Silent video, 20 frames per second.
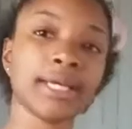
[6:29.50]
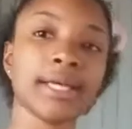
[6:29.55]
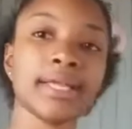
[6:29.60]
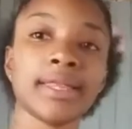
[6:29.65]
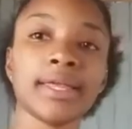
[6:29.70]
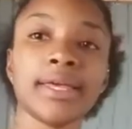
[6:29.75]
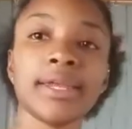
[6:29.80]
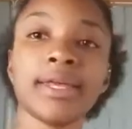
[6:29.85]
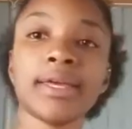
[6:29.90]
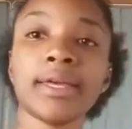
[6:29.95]

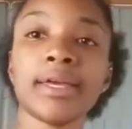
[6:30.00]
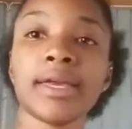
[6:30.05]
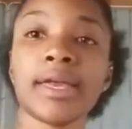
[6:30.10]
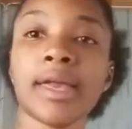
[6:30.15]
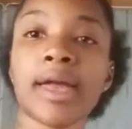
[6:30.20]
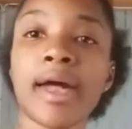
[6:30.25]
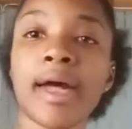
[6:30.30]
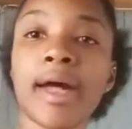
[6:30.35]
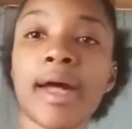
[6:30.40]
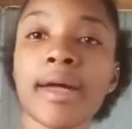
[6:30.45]
Then I can
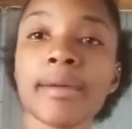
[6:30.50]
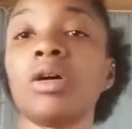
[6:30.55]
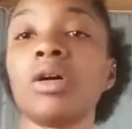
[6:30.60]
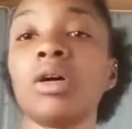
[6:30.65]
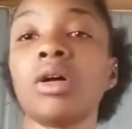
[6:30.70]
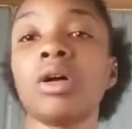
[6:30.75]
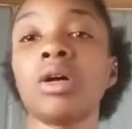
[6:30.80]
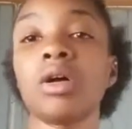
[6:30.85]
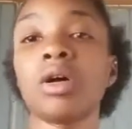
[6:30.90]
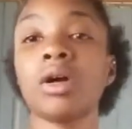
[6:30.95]
get
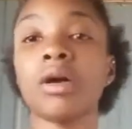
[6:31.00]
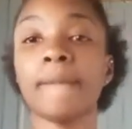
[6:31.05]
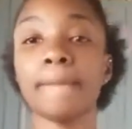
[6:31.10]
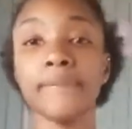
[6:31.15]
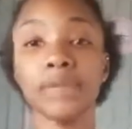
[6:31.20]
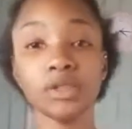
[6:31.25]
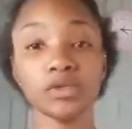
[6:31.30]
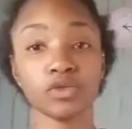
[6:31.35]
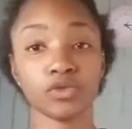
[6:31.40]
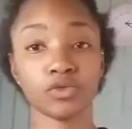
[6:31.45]

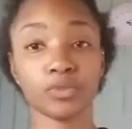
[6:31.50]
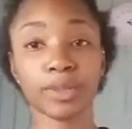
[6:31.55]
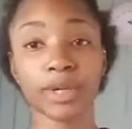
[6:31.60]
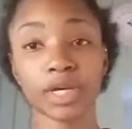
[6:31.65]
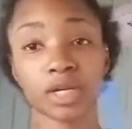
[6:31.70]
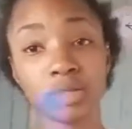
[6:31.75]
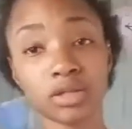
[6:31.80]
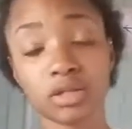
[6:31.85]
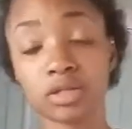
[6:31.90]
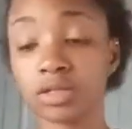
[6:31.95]
my
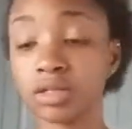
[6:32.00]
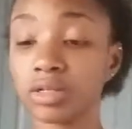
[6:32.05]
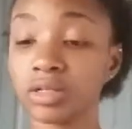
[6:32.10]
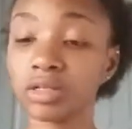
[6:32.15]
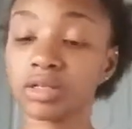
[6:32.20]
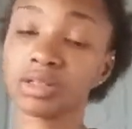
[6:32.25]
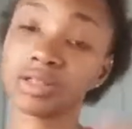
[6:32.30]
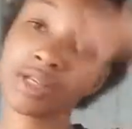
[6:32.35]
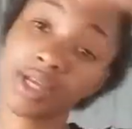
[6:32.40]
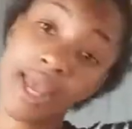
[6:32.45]
toothbrush
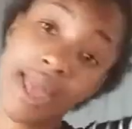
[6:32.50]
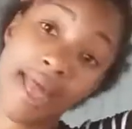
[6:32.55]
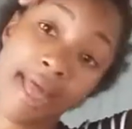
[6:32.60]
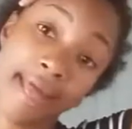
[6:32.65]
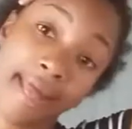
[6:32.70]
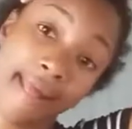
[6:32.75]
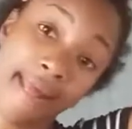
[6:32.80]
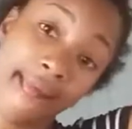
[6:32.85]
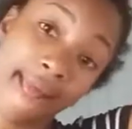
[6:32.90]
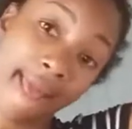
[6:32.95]

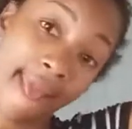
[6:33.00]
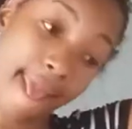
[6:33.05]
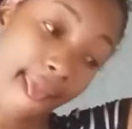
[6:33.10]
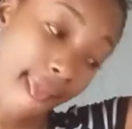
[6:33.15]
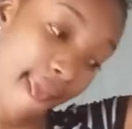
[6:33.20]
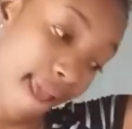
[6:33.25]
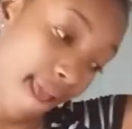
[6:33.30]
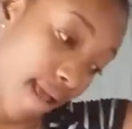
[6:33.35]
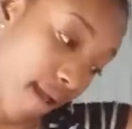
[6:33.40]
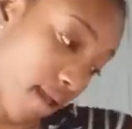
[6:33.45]

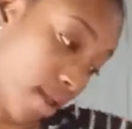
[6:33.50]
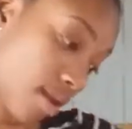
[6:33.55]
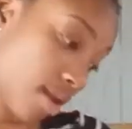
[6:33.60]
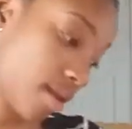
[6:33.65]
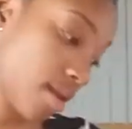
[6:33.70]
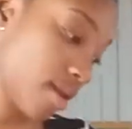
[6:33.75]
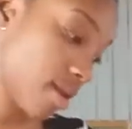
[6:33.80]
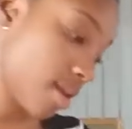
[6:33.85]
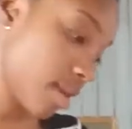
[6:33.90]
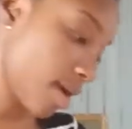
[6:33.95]

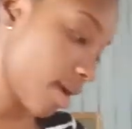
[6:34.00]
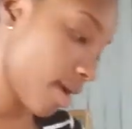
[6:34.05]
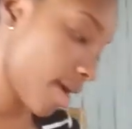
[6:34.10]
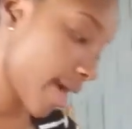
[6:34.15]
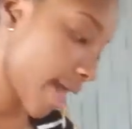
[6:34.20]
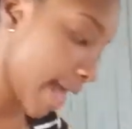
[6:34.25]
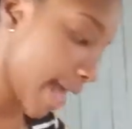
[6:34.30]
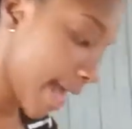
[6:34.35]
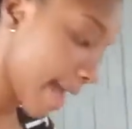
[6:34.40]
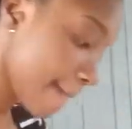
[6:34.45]
and
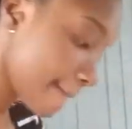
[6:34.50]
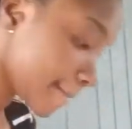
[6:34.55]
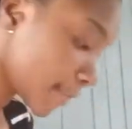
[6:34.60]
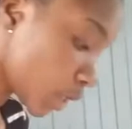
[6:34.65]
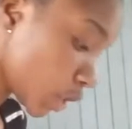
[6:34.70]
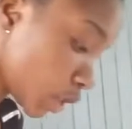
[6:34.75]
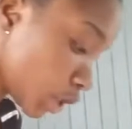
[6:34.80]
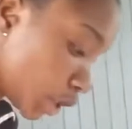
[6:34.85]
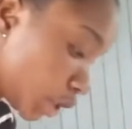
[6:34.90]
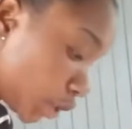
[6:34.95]
I'm
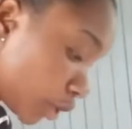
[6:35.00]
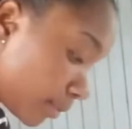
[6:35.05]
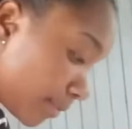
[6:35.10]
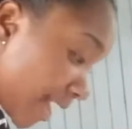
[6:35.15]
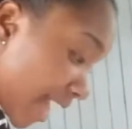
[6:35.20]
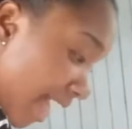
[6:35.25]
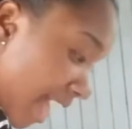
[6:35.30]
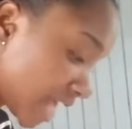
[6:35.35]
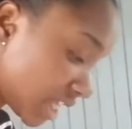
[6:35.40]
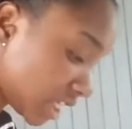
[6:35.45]
gonna do
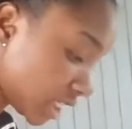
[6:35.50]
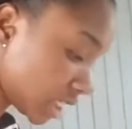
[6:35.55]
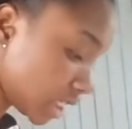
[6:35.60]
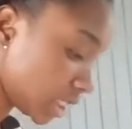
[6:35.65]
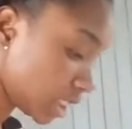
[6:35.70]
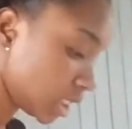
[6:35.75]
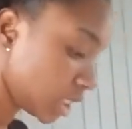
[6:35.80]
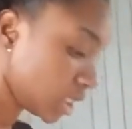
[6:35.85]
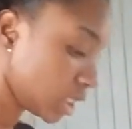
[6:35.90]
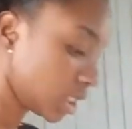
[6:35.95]
my edges.
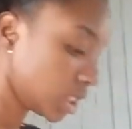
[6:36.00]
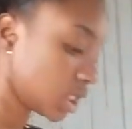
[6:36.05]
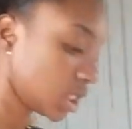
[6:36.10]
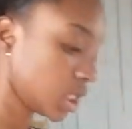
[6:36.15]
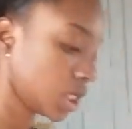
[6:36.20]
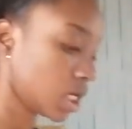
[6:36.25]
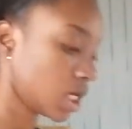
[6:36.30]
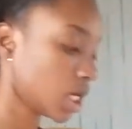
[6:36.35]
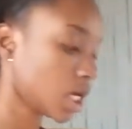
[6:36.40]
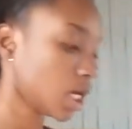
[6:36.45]

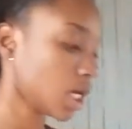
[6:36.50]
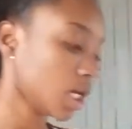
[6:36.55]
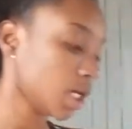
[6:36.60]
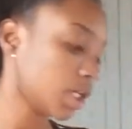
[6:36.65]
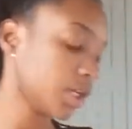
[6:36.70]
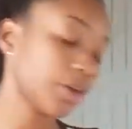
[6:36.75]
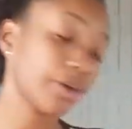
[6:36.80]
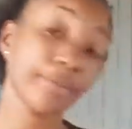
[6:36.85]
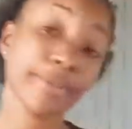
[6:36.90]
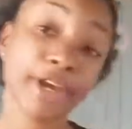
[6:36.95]

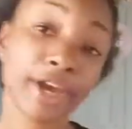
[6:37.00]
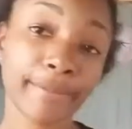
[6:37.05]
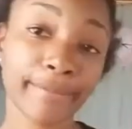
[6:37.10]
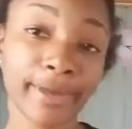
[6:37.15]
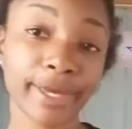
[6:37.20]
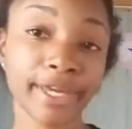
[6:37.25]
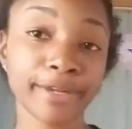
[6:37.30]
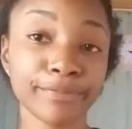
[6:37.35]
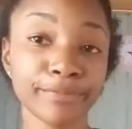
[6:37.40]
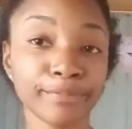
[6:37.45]
Now bear in
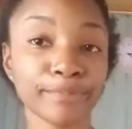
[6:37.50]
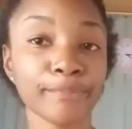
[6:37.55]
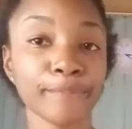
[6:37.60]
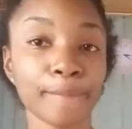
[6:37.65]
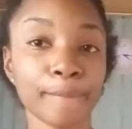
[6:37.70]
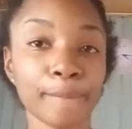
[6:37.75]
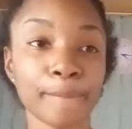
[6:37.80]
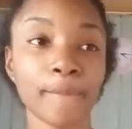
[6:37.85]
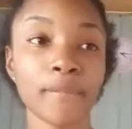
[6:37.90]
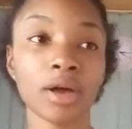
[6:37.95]
mind,
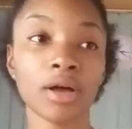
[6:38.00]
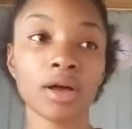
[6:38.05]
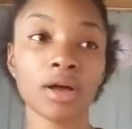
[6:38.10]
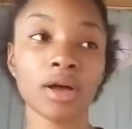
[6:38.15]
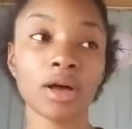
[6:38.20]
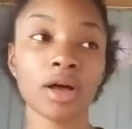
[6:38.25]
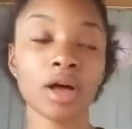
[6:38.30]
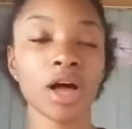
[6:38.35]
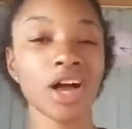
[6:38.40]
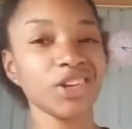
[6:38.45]

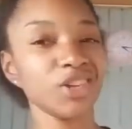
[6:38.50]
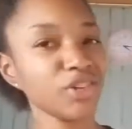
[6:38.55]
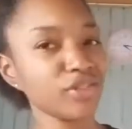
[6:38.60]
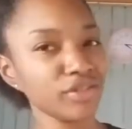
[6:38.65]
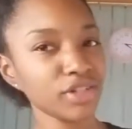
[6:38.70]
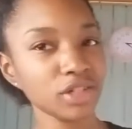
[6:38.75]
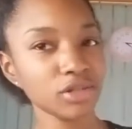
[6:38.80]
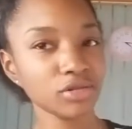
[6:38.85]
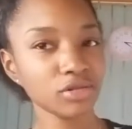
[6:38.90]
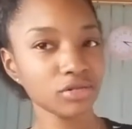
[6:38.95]
I don't
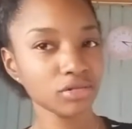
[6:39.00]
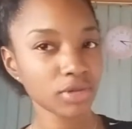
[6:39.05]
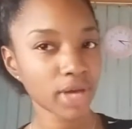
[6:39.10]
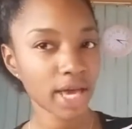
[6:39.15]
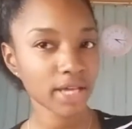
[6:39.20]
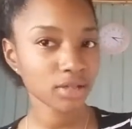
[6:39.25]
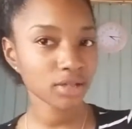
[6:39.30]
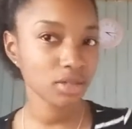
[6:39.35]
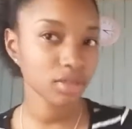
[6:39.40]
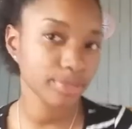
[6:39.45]
really do
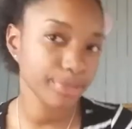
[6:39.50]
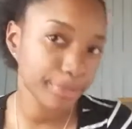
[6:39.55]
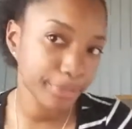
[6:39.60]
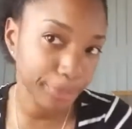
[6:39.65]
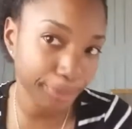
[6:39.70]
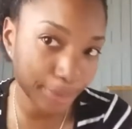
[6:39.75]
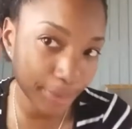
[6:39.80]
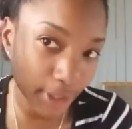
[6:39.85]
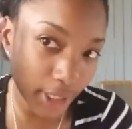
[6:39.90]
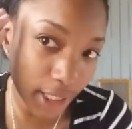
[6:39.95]
edges,
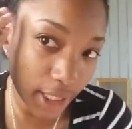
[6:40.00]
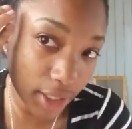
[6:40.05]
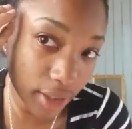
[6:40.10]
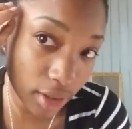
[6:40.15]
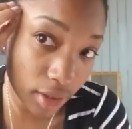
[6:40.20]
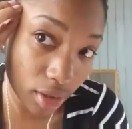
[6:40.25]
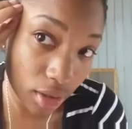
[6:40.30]
but